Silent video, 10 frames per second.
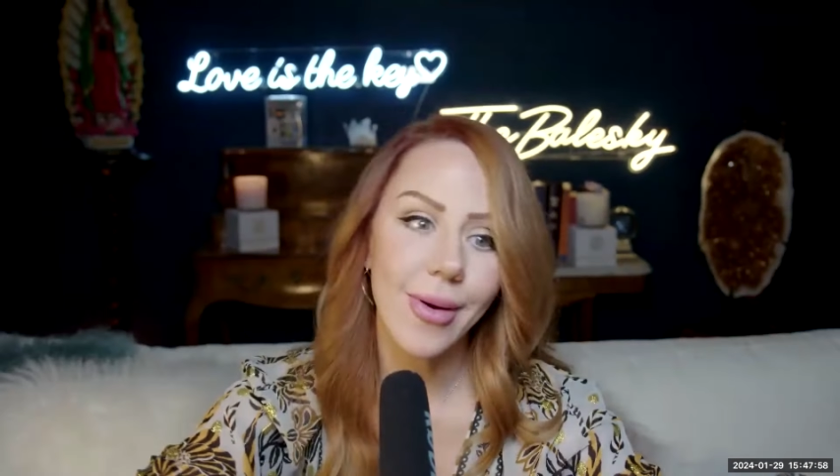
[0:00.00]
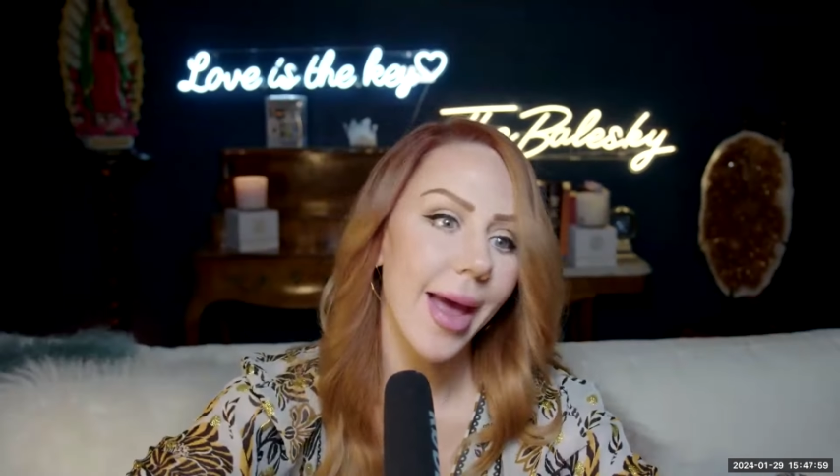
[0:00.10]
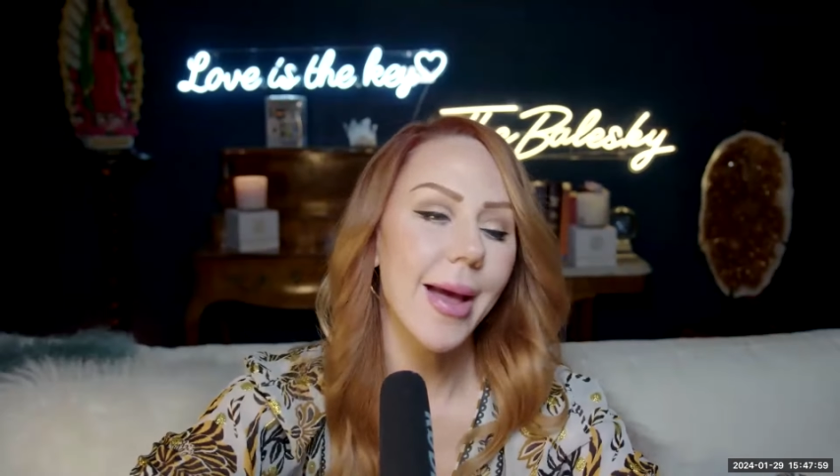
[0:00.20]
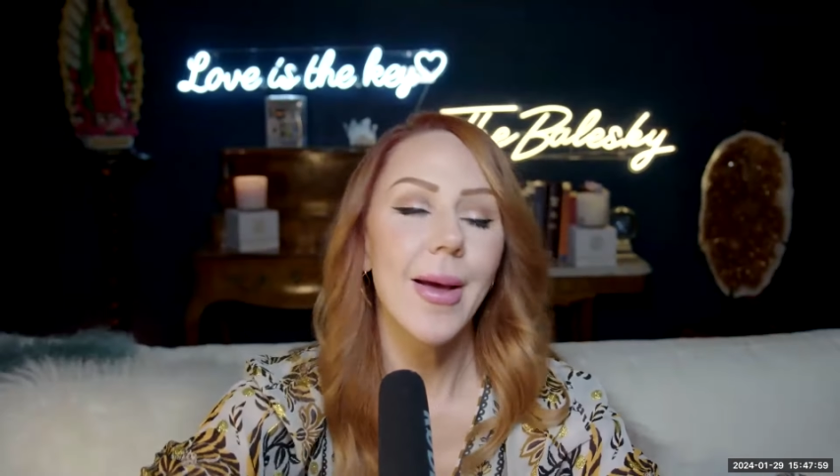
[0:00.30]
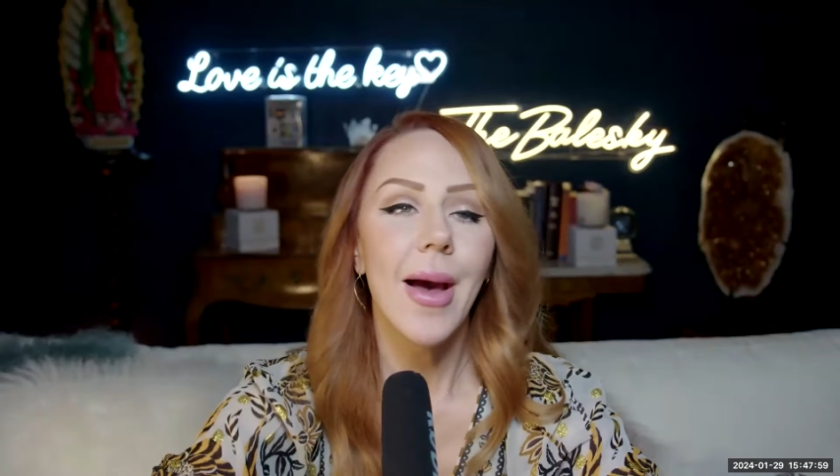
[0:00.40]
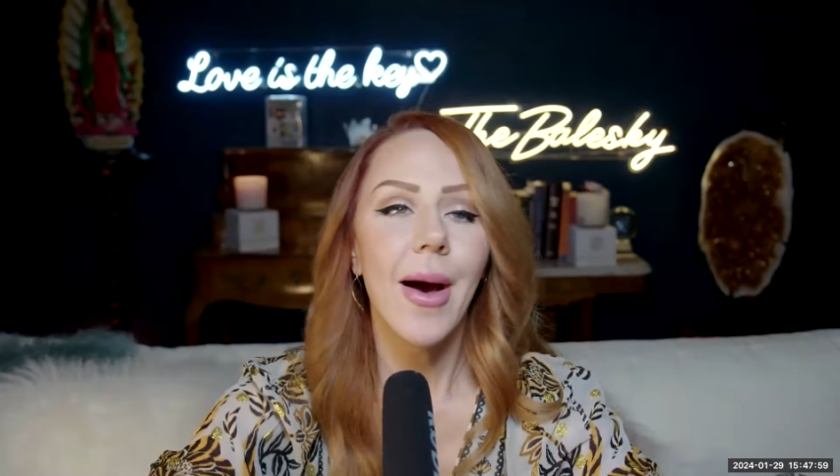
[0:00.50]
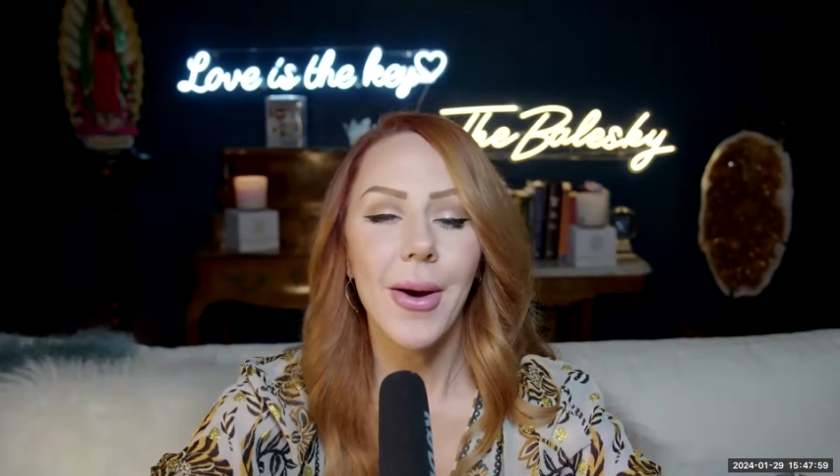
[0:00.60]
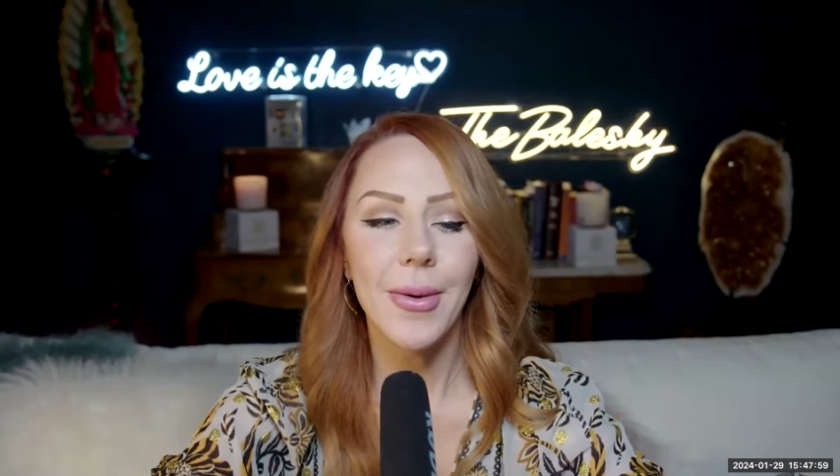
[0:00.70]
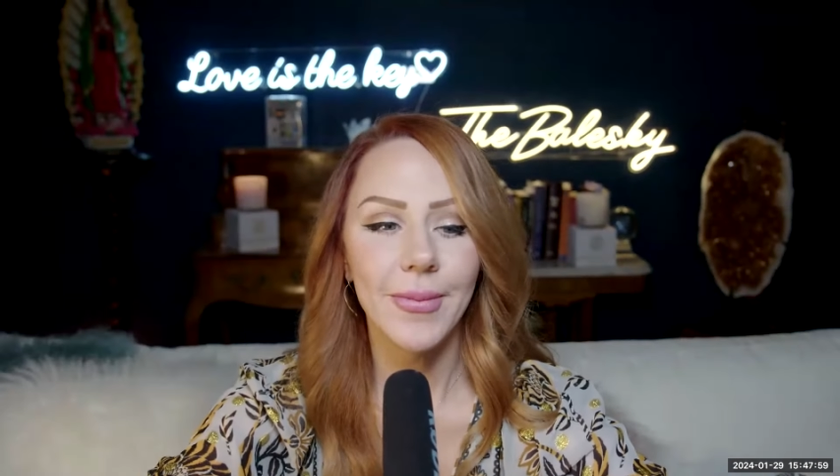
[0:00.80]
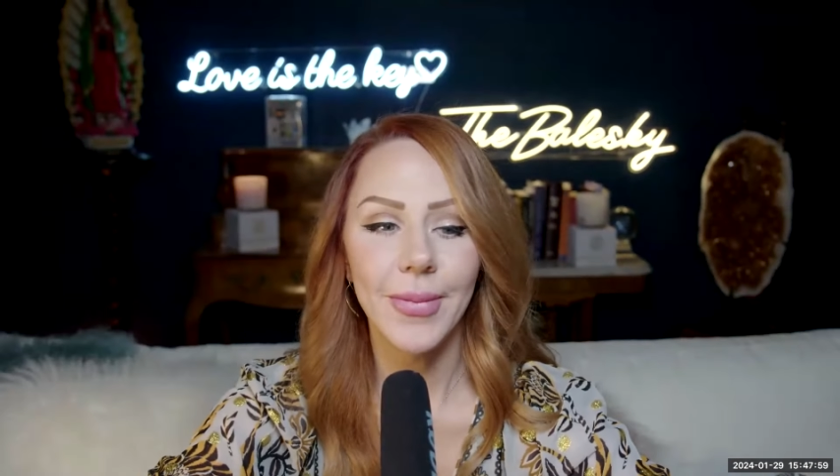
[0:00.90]
Okay.
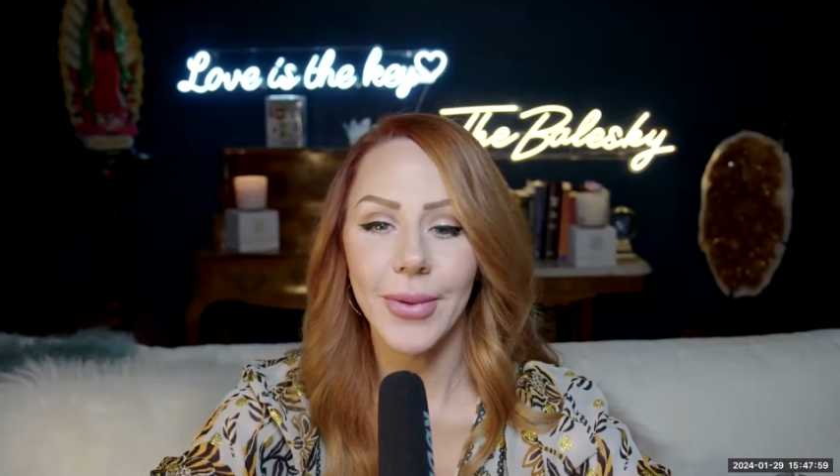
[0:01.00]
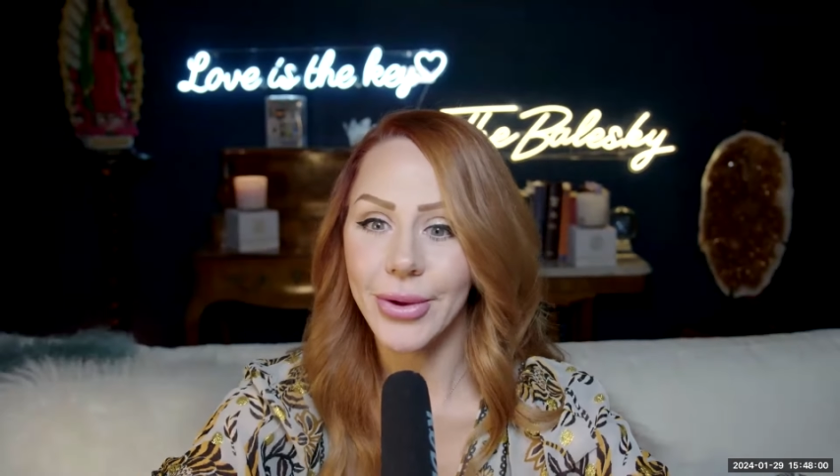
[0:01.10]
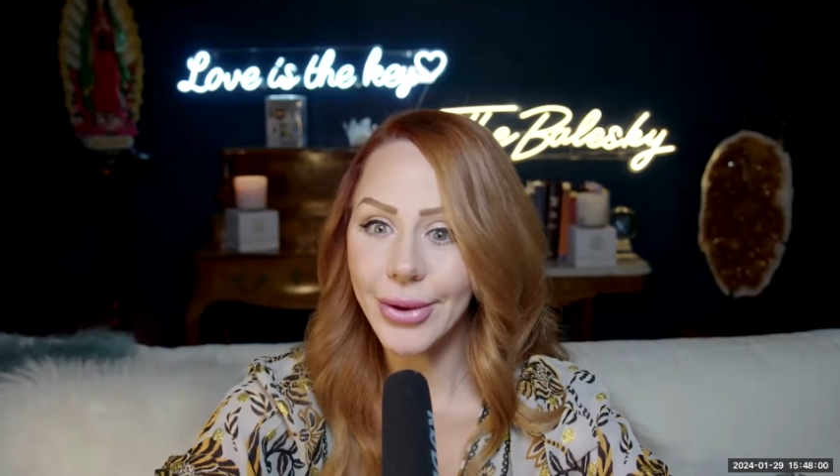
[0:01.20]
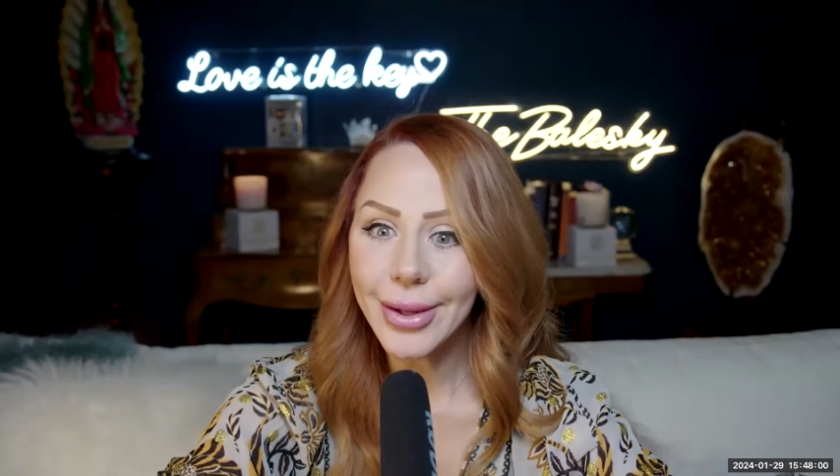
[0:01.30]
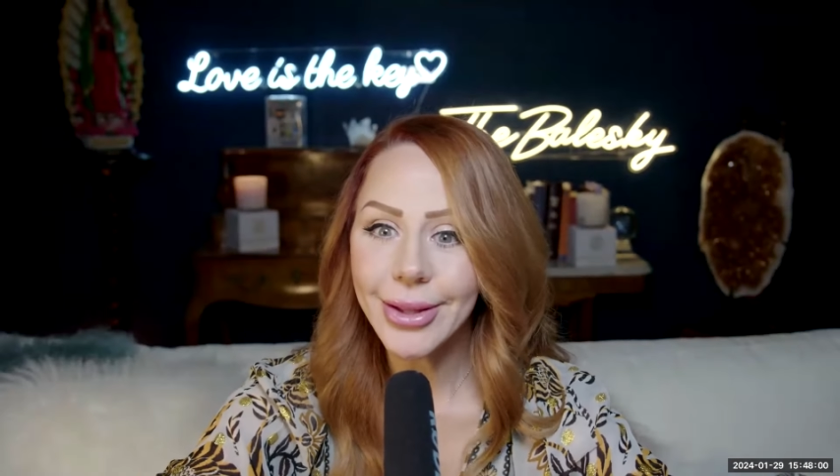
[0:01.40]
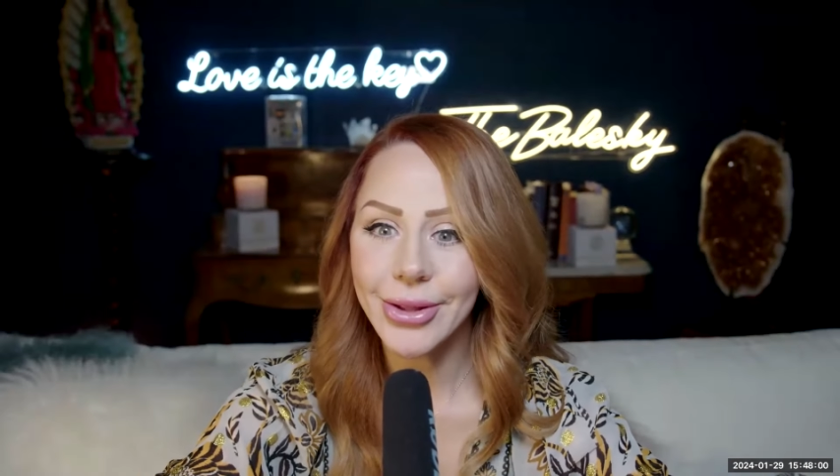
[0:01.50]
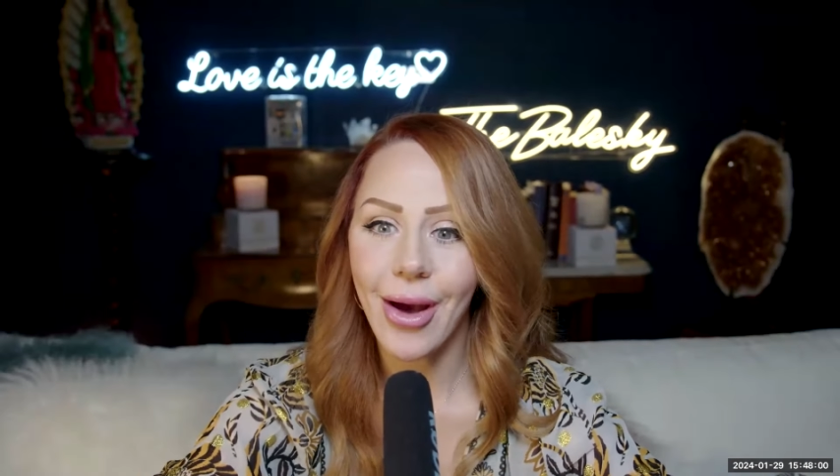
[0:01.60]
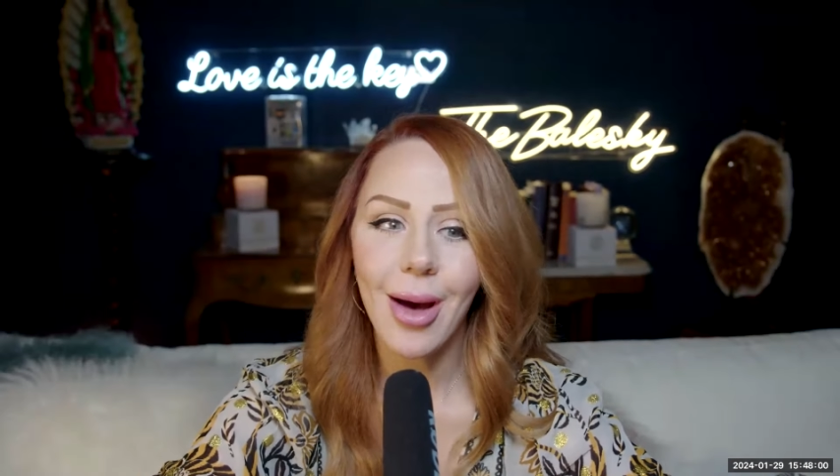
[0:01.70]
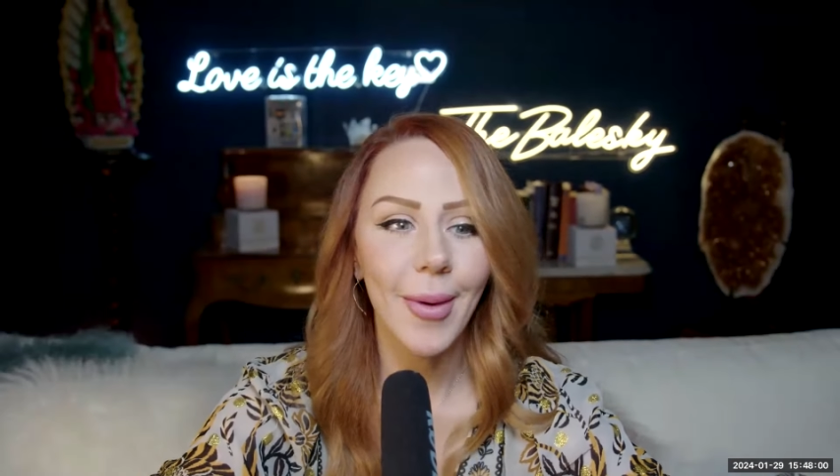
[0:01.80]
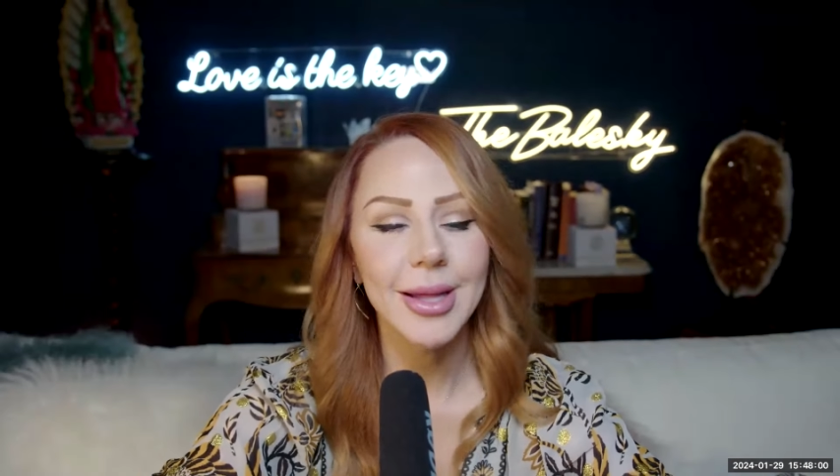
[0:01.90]
Um, good job.